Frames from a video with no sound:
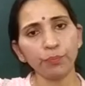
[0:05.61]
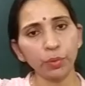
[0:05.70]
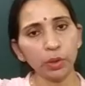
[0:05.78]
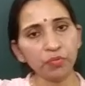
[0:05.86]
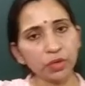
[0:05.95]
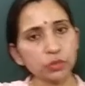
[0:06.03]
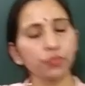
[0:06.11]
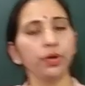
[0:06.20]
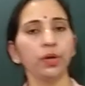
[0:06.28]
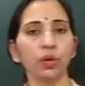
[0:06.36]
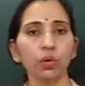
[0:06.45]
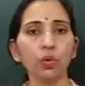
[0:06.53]
the previous
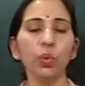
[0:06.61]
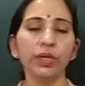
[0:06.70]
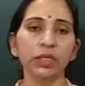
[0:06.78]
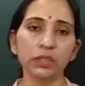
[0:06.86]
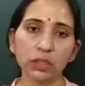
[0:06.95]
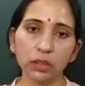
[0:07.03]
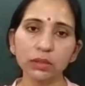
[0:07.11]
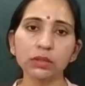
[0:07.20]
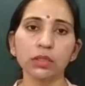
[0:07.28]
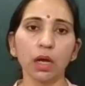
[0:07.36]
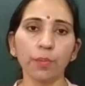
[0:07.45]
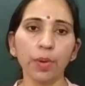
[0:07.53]
video, we
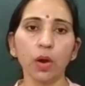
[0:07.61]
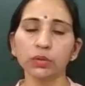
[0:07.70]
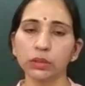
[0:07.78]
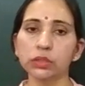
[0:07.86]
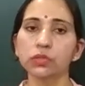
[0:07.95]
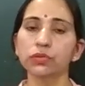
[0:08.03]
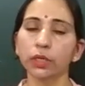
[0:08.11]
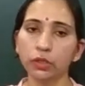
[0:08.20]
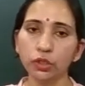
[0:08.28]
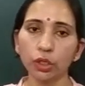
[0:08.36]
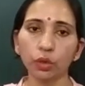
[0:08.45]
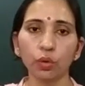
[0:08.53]
discussed about the
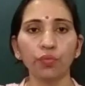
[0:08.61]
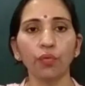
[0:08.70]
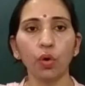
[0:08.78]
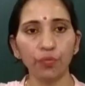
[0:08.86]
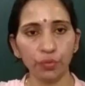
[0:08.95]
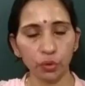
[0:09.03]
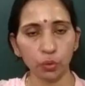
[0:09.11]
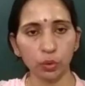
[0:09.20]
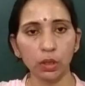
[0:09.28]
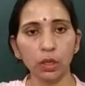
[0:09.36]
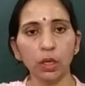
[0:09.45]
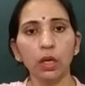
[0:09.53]
structure of ovule.
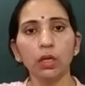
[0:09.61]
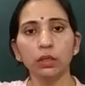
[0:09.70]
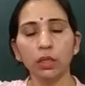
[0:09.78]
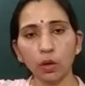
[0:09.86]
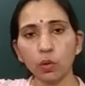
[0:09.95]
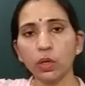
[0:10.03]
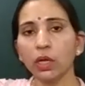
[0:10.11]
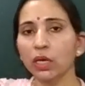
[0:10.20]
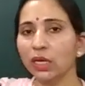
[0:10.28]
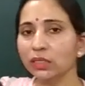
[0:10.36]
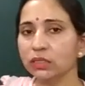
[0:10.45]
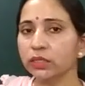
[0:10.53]
Now,
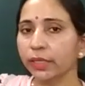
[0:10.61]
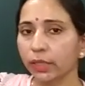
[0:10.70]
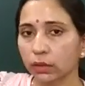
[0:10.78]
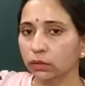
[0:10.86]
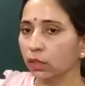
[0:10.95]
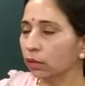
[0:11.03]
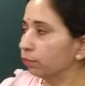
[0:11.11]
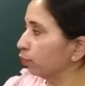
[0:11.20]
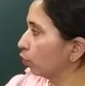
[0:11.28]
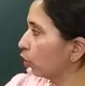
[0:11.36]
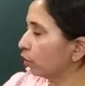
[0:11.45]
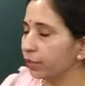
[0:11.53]
let's take the
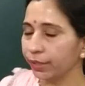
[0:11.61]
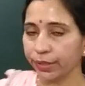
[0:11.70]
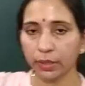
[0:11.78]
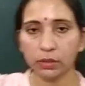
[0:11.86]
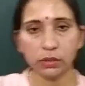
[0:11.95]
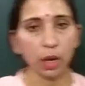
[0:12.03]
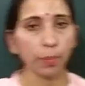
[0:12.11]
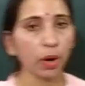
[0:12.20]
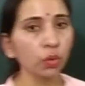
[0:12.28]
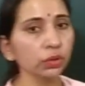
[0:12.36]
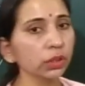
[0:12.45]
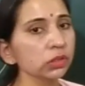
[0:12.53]
more details
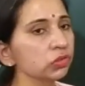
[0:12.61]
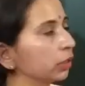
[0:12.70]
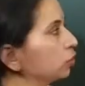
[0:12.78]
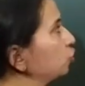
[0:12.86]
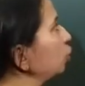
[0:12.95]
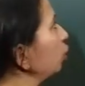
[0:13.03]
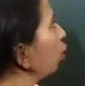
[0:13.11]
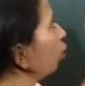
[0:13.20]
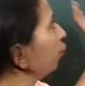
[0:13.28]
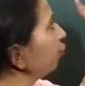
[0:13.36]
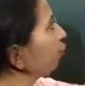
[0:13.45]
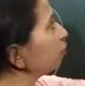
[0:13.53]
about the structure
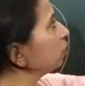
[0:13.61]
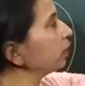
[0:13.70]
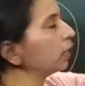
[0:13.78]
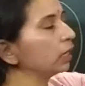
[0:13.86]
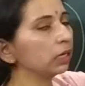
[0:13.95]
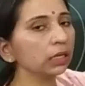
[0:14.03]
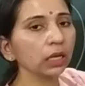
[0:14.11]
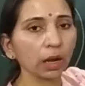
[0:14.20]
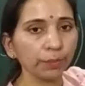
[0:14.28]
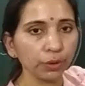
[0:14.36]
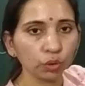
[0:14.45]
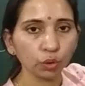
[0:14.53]
of female
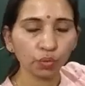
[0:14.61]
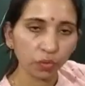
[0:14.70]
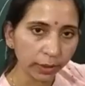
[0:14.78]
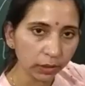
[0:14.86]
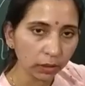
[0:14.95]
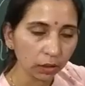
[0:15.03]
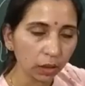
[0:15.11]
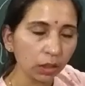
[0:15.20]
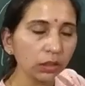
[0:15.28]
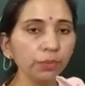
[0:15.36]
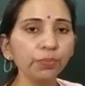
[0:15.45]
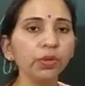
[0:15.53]
gametophyte.
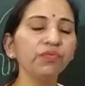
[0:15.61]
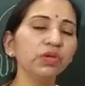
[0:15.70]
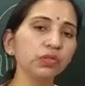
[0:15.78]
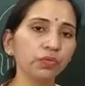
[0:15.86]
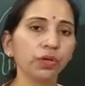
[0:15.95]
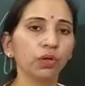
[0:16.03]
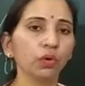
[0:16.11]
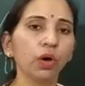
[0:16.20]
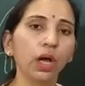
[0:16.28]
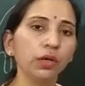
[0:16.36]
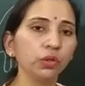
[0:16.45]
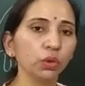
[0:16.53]
In the previous video,
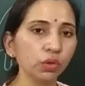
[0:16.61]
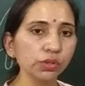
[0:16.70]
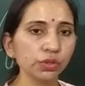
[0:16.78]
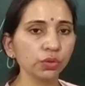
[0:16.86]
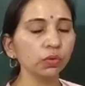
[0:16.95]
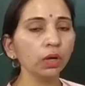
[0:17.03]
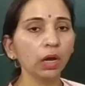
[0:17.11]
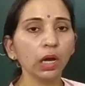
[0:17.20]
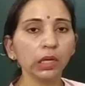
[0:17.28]
I told you